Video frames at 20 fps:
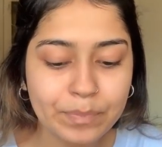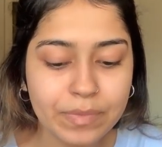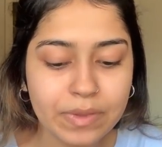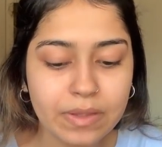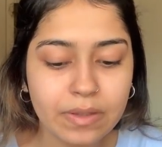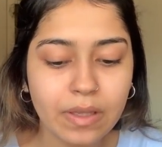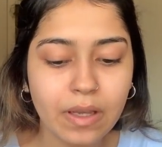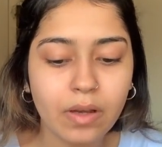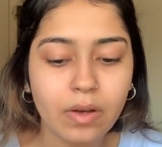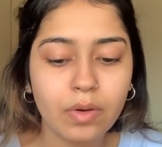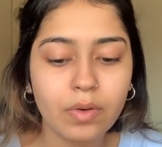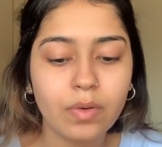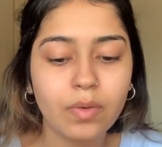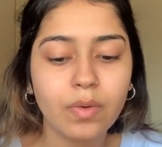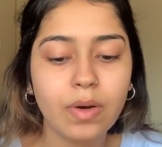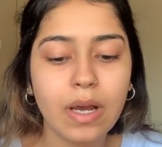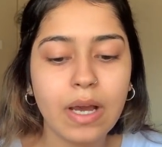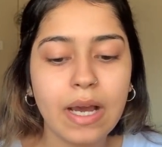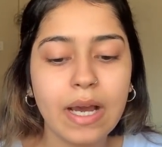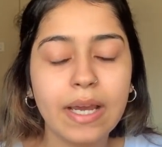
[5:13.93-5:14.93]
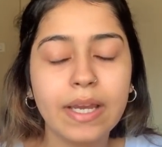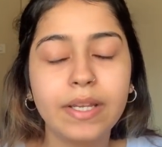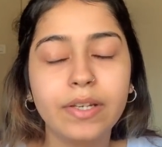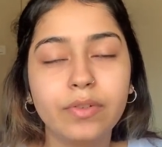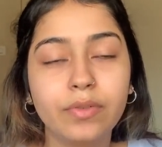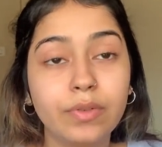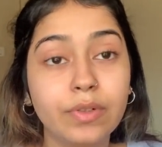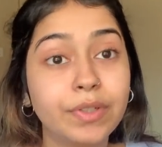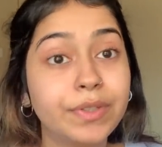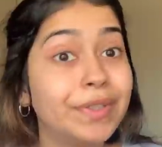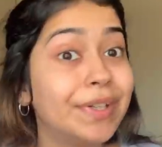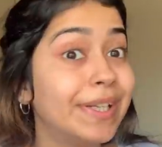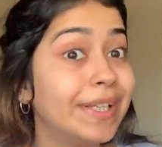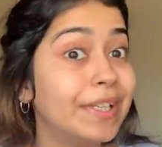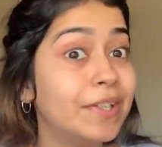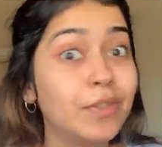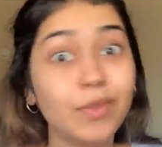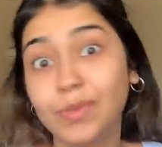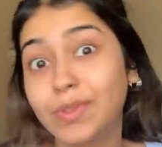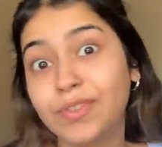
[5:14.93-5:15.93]
Now I don't
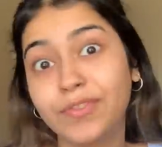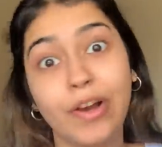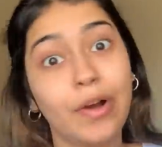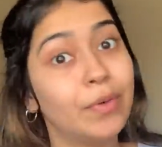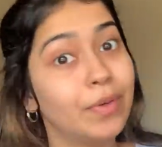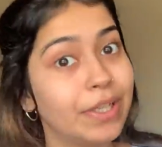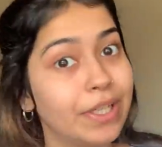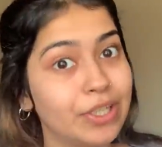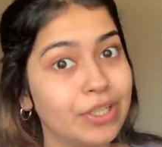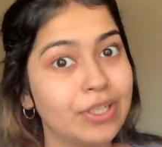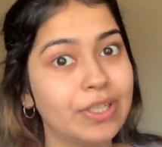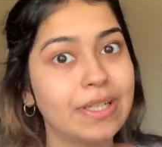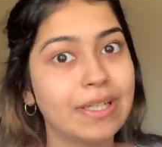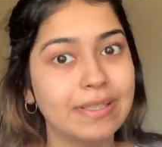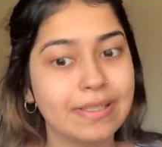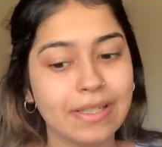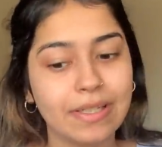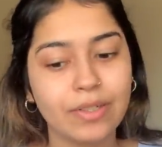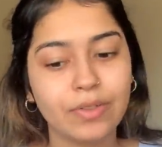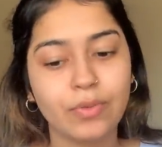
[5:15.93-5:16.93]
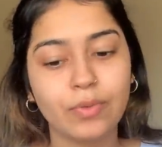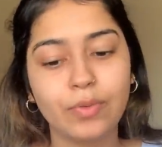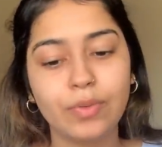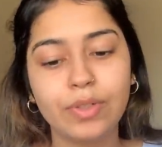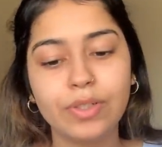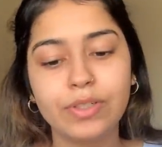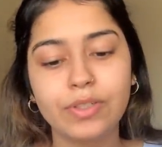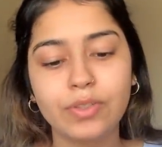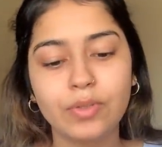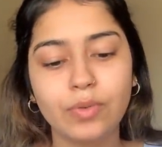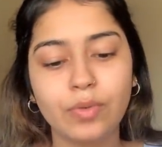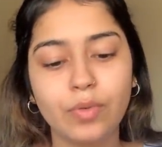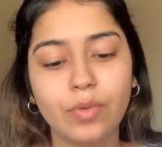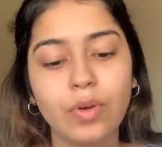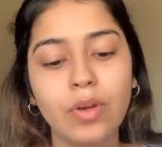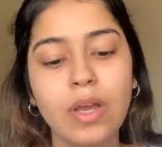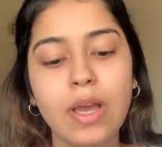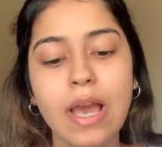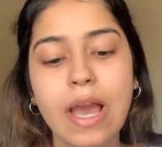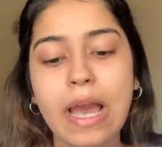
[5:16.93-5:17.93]
really use foundation, as I told, so
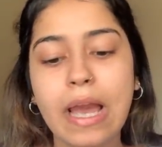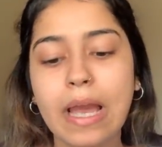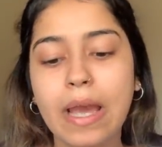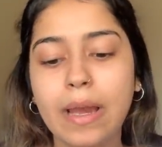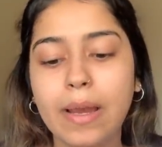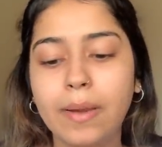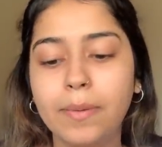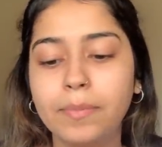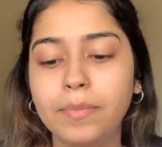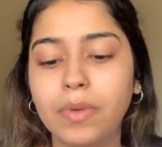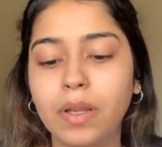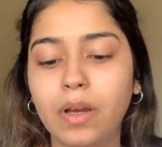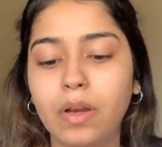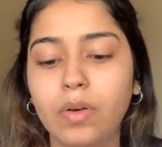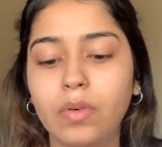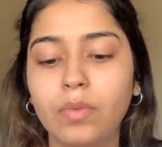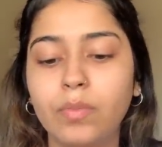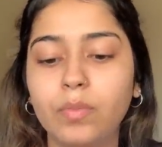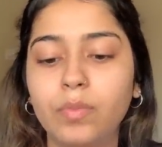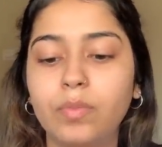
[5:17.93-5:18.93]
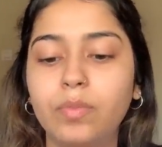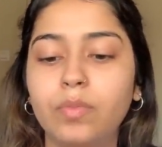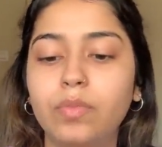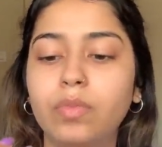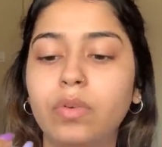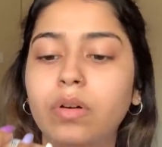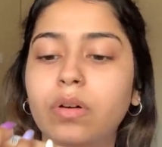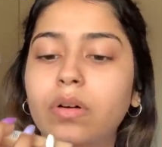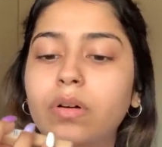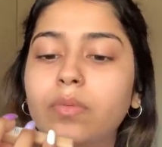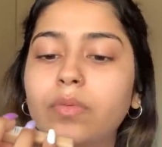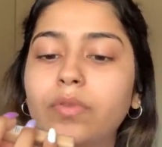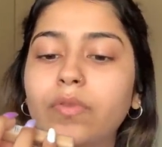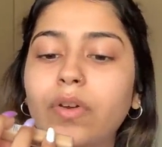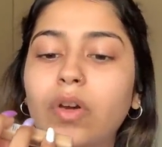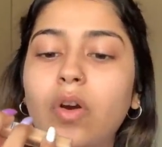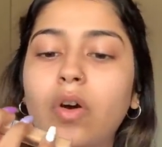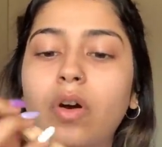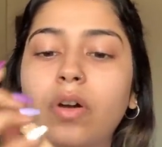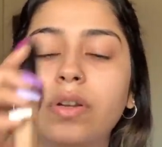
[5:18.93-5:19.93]
I'm now
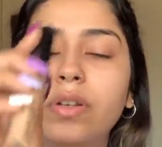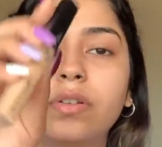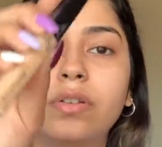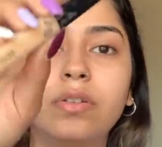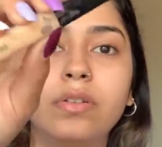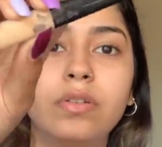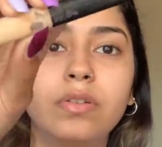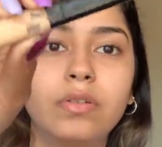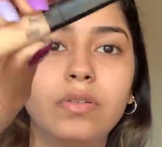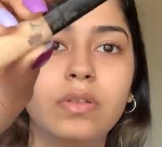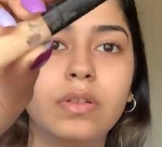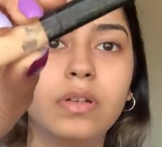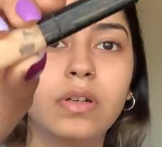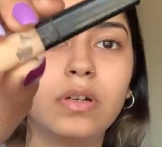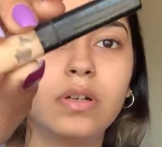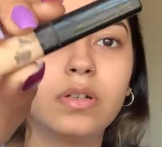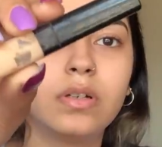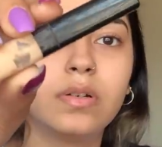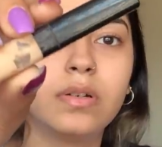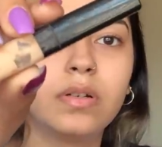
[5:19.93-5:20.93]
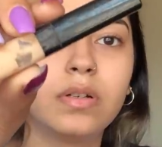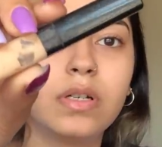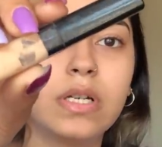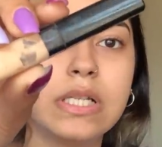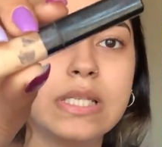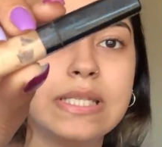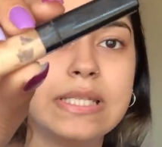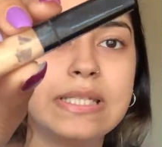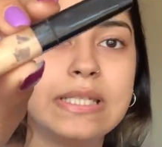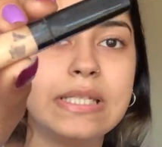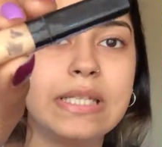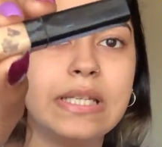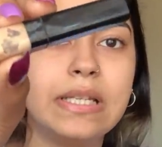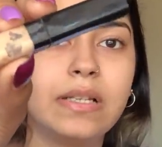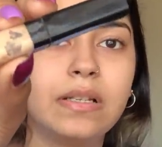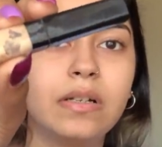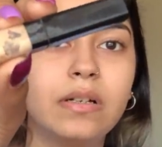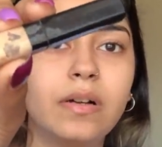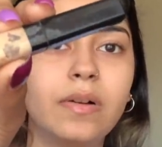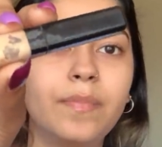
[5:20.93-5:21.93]
moving on to the
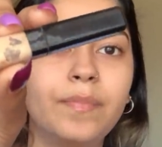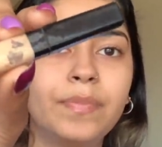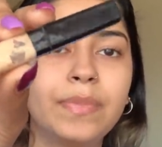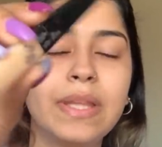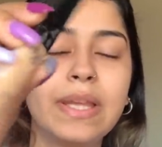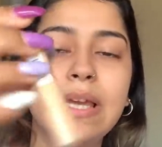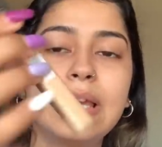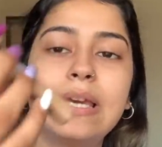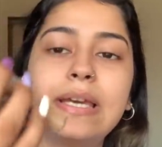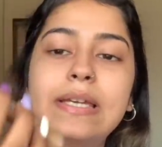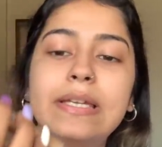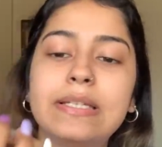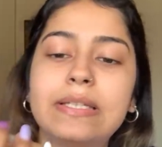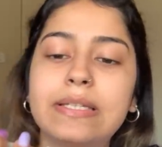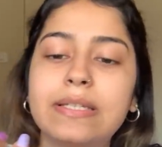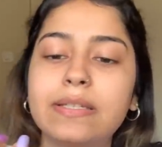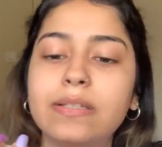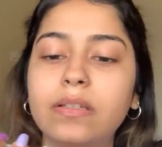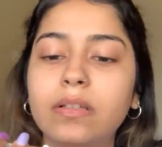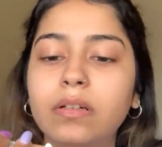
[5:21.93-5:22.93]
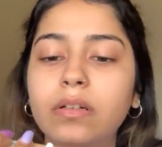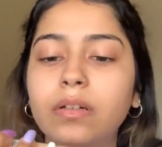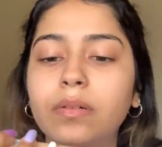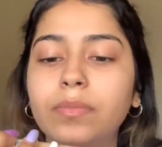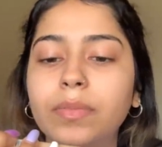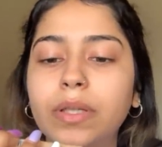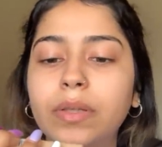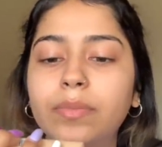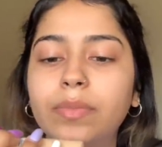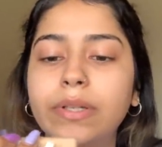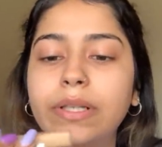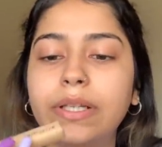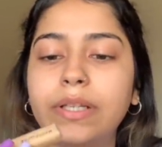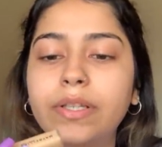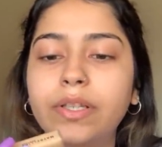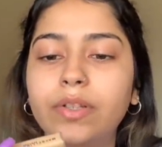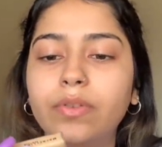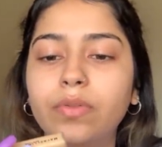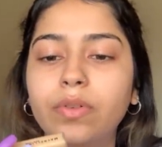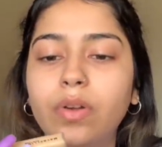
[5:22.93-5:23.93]
concealer. It's the Maybelline
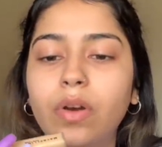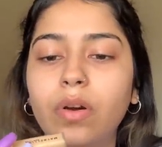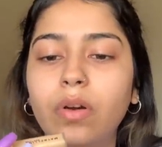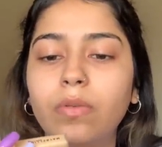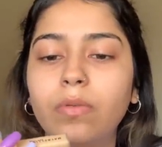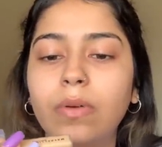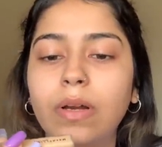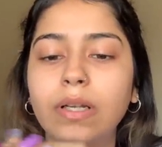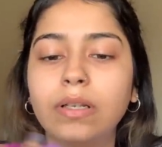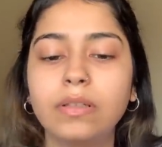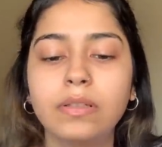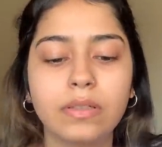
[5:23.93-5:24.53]
New York one.